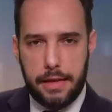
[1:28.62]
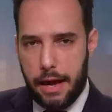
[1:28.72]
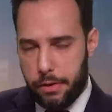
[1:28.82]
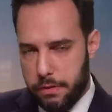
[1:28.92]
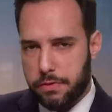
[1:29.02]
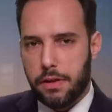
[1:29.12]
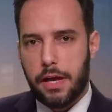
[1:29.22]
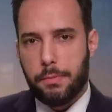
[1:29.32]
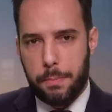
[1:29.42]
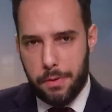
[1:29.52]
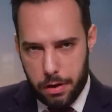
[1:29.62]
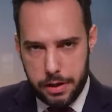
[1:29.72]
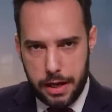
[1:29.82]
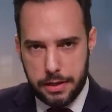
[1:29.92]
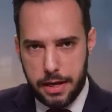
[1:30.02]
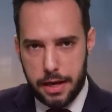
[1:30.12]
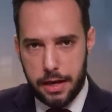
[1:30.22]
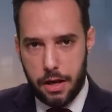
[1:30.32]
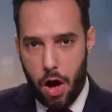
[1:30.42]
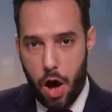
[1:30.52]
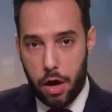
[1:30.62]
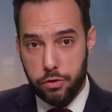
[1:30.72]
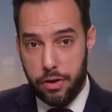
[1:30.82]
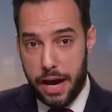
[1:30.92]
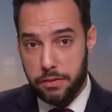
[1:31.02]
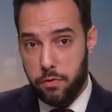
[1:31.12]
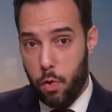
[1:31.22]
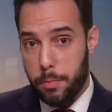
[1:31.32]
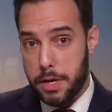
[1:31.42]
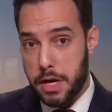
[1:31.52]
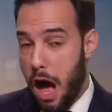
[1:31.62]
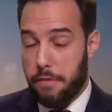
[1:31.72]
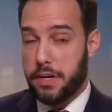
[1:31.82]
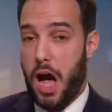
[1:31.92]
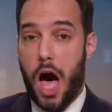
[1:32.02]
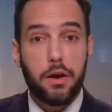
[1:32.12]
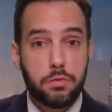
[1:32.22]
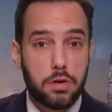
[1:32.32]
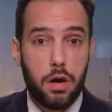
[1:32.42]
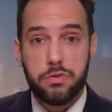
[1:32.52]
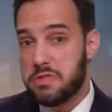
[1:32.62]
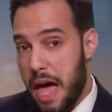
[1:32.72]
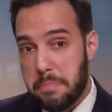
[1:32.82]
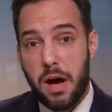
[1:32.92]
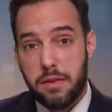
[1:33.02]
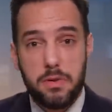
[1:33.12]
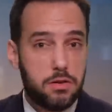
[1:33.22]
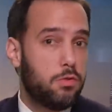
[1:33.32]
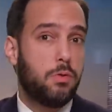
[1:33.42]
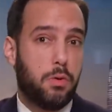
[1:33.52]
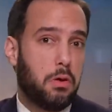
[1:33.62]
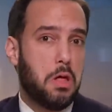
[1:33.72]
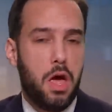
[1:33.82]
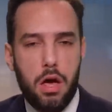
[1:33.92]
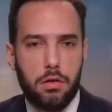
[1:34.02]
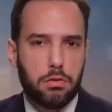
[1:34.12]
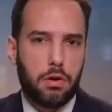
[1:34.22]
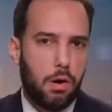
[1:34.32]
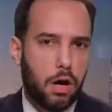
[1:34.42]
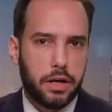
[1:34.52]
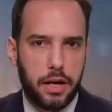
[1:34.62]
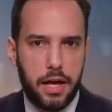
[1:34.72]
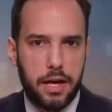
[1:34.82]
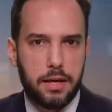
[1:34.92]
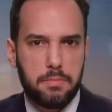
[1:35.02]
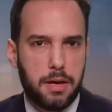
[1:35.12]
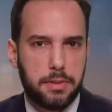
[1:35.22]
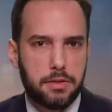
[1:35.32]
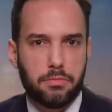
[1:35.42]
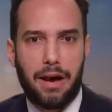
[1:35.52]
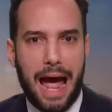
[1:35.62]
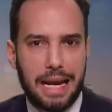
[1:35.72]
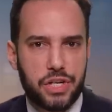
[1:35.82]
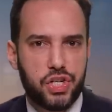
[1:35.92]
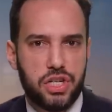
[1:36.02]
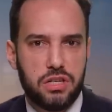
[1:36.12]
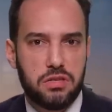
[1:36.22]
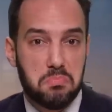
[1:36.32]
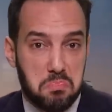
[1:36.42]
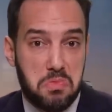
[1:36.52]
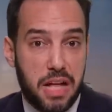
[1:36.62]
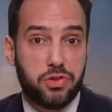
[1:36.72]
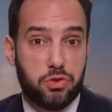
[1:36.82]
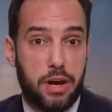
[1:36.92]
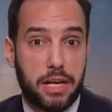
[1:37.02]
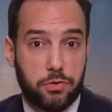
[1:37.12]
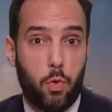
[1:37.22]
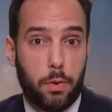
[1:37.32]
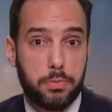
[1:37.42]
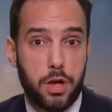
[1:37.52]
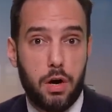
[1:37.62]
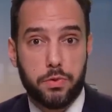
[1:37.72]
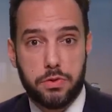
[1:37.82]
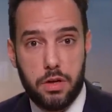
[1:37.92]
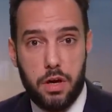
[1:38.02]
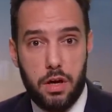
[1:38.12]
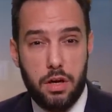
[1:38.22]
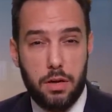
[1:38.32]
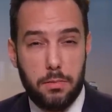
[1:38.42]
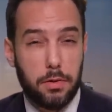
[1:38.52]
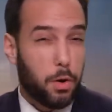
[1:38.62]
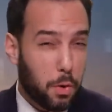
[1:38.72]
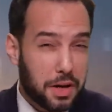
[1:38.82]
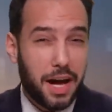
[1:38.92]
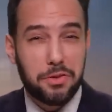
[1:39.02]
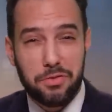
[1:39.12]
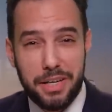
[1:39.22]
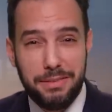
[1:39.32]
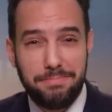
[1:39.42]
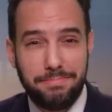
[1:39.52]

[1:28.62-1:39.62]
now, if the Labour Party had taken on transforming avocado toast, that might have been doable. Throw on an egg, maybe some radishes. That's a transformed toast. But a whole country?